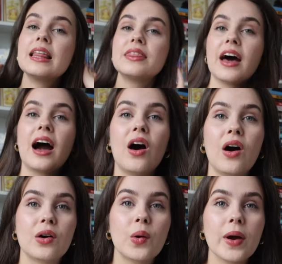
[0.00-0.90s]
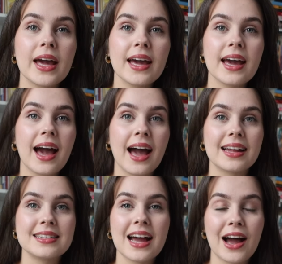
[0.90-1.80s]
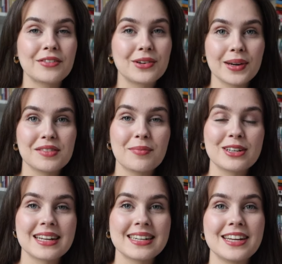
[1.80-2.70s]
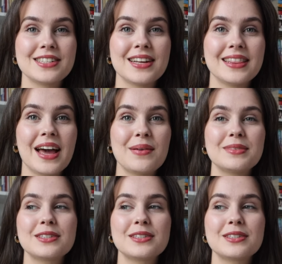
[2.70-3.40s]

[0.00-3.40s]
that are queer and have queer representation in them.